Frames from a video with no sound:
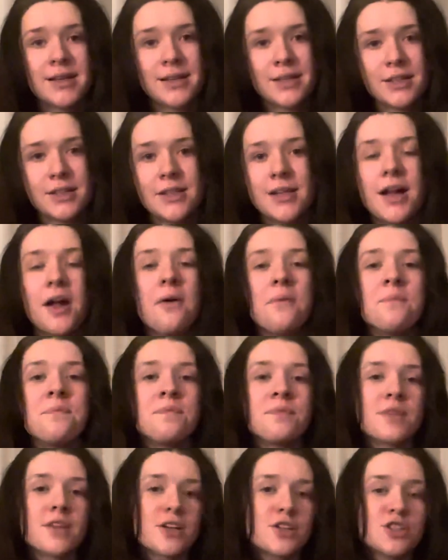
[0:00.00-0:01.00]

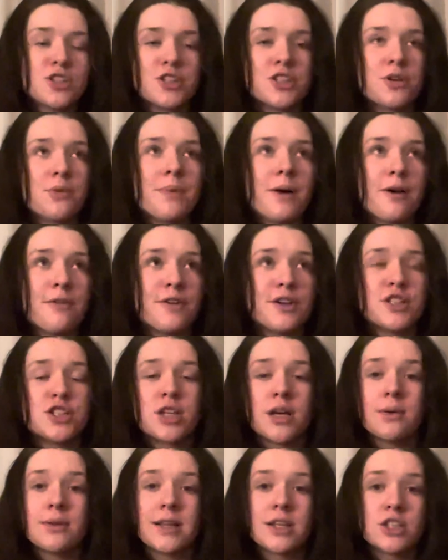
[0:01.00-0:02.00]
She'll do a perfect
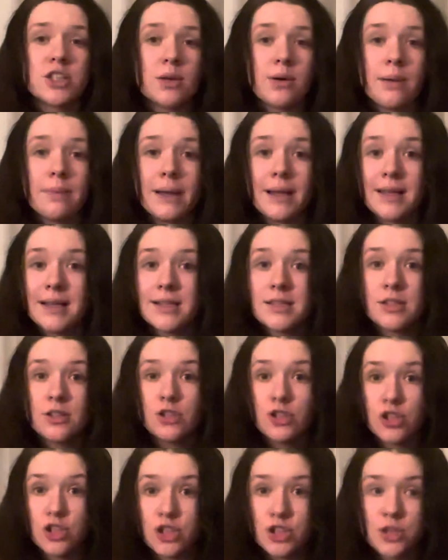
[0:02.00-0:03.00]
show and then show her belly to the
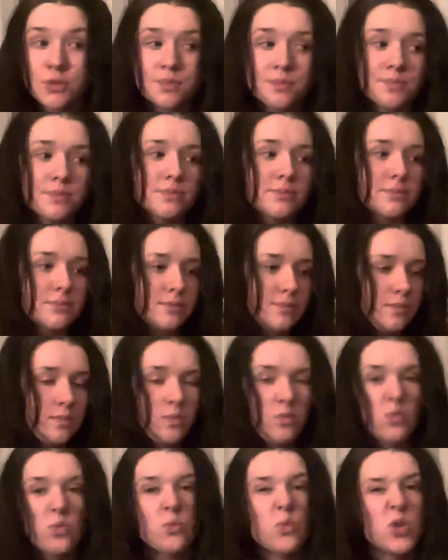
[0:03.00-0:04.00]
judge,
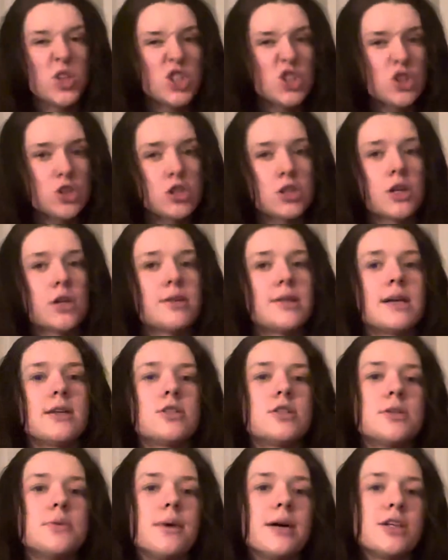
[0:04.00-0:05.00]
which doesn't go down
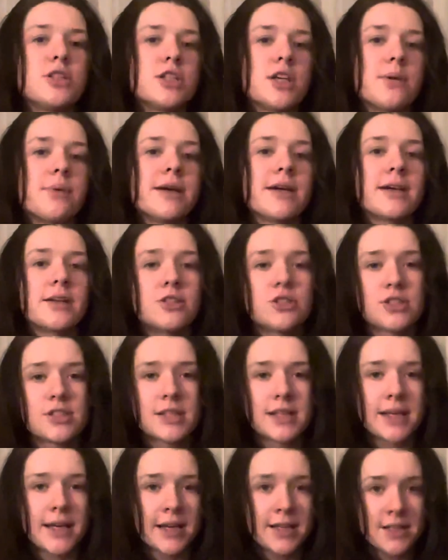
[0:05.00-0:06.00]
too well showing, just
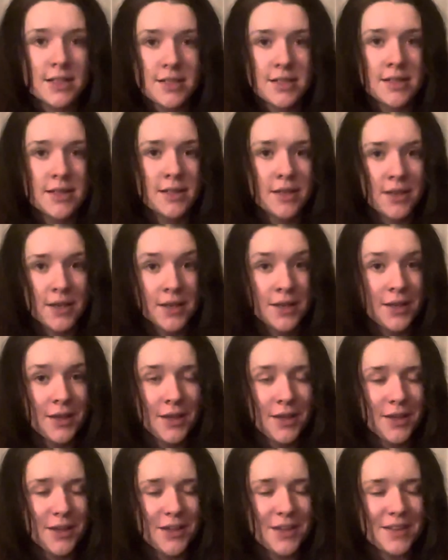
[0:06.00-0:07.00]
in case
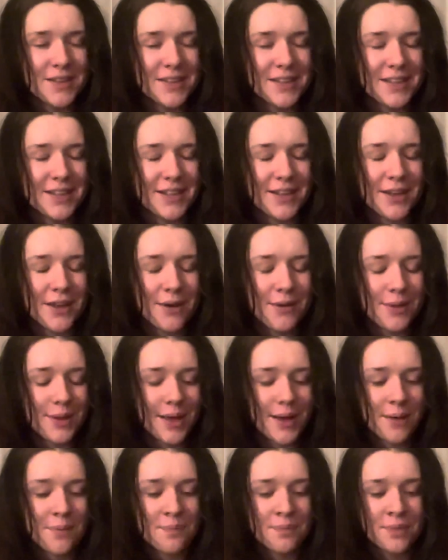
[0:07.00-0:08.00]
you didn't know
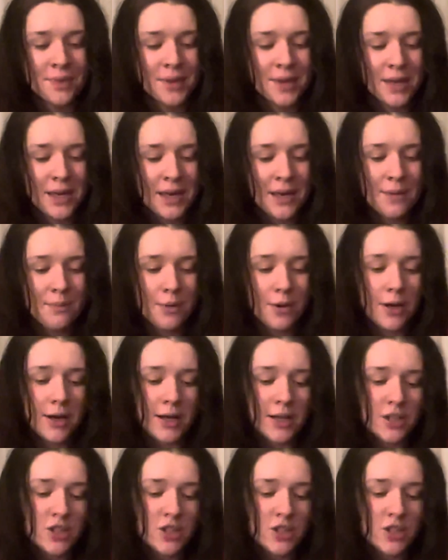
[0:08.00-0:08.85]
that. But yeah,